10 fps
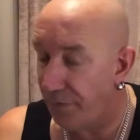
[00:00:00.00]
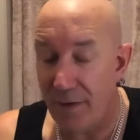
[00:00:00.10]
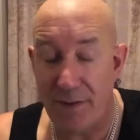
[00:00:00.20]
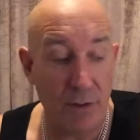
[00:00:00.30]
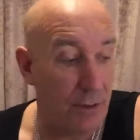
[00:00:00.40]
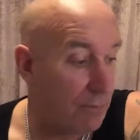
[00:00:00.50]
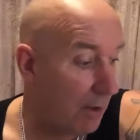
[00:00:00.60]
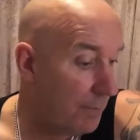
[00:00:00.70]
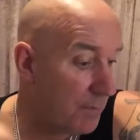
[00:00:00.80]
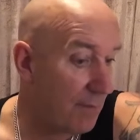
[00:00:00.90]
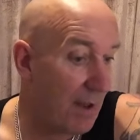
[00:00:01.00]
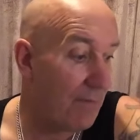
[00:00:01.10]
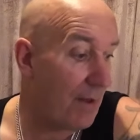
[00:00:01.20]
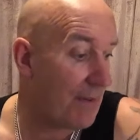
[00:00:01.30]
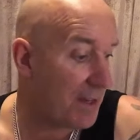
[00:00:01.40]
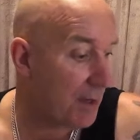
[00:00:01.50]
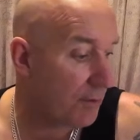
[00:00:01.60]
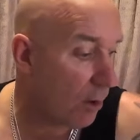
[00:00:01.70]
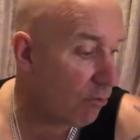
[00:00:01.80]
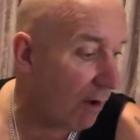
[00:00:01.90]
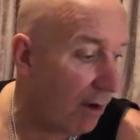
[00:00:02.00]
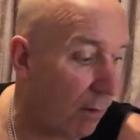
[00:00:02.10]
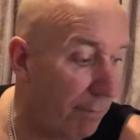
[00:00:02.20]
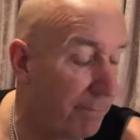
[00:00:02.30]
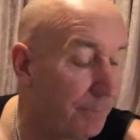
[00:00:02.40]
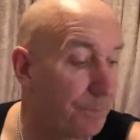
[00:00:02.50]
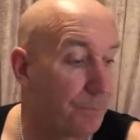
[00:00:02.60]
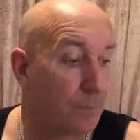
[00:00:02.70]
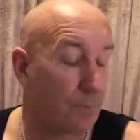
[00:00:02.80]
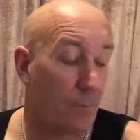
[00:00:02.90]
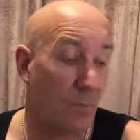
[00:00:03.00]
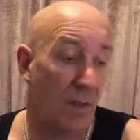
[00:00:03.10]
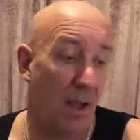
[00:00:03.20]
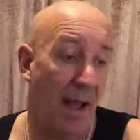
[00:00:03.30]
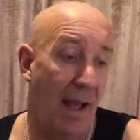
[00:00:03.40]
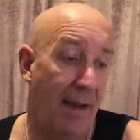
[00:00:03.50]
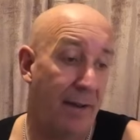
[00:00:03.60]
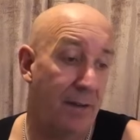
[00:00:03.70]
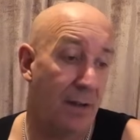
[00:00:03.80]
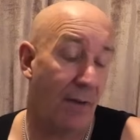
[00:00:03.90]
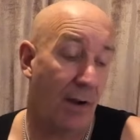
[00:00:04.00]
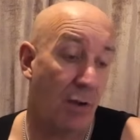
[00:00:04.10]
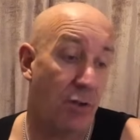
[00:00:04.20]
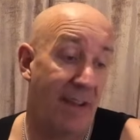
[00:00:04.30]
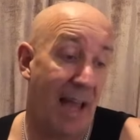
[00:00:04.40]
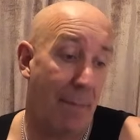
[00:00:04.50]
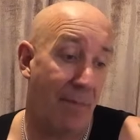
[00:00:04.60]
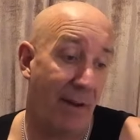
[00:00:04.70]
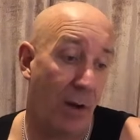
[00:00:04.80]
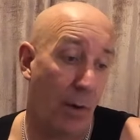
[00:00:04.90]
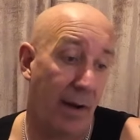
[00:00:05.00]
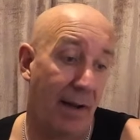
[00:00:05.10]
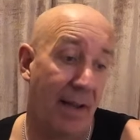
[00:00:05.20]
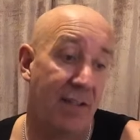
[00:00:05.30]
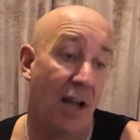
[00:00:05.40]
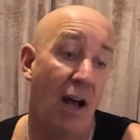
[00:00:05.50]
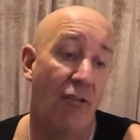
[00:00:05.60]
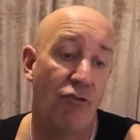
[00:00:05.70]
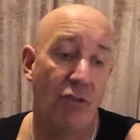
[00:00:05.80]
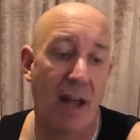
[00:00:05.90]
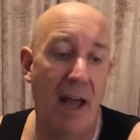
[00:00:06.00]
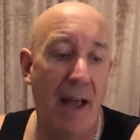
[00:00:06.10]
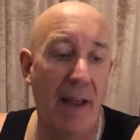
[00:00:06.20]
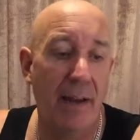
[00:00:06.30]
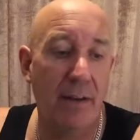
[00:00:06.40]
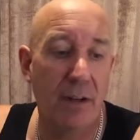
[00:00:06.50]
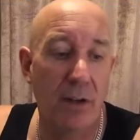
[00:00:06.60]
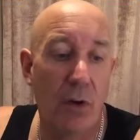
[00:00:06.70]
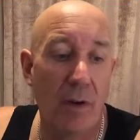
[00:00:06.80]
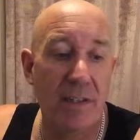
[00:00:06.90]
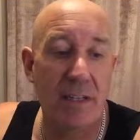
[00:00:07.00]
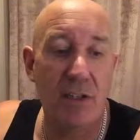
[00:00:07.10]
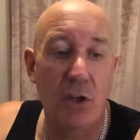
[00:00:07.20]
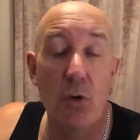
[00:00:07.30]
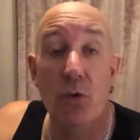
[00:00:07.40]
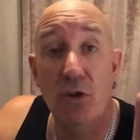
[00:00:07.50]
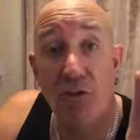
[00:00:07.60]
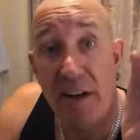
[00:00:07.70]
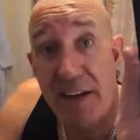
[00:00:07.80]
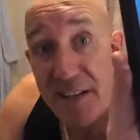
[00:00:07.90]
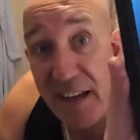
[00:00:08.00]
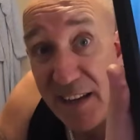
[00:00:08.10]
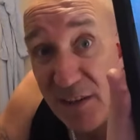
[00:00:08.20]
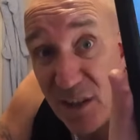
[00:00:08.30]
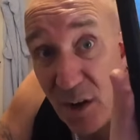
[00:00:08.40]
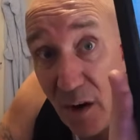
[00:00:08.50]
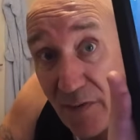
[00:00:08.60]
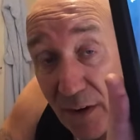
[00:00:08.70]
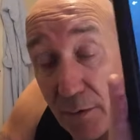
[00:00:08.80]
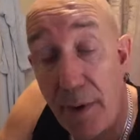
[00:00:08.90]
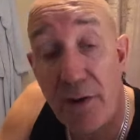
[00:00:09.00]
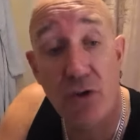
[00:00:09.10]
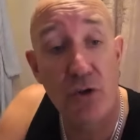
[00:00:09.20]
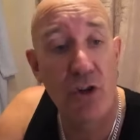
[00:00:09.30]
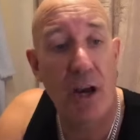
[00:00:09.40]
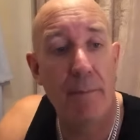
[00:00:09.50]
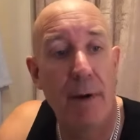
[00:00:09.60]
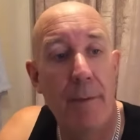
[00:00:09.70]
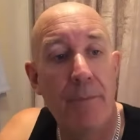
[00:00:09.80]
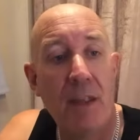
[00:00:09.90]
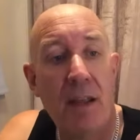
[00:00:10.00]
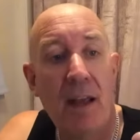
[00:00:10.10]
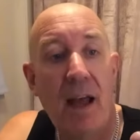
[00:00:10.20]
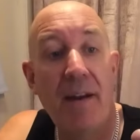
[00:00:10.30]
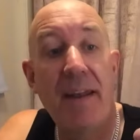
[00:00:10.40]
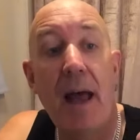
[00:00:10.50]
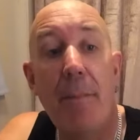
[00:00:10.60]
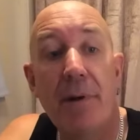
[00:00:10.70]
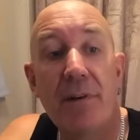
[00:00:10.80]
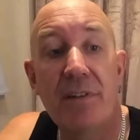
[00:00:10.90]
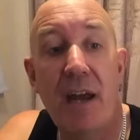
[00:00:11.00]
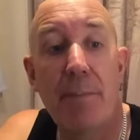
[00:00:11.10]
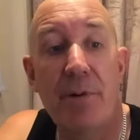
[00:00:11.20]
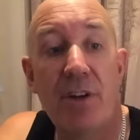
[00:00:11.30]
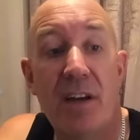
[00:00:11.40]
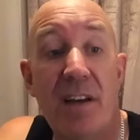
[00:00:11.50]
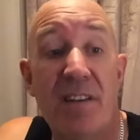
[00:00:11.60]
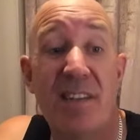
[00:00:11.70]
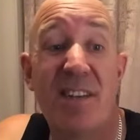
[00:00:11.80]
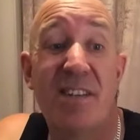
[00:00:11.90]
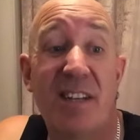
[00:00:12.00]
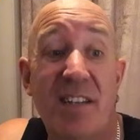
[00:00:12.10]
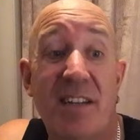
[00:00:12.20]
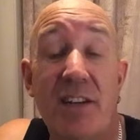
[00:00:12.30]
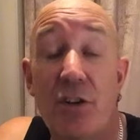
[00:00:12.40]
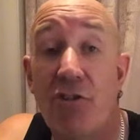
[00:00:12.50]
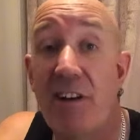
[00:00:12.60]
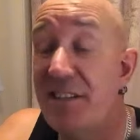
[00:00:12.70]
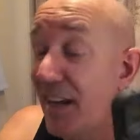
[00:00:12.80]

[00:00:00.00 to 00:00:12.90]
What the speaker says: now. That's good. Right. So that's now dulled right off. And if I go to the app very quickly, it's 192 degrees inside the combustion chamber, and the ambient temperature, it says it's 16 degrees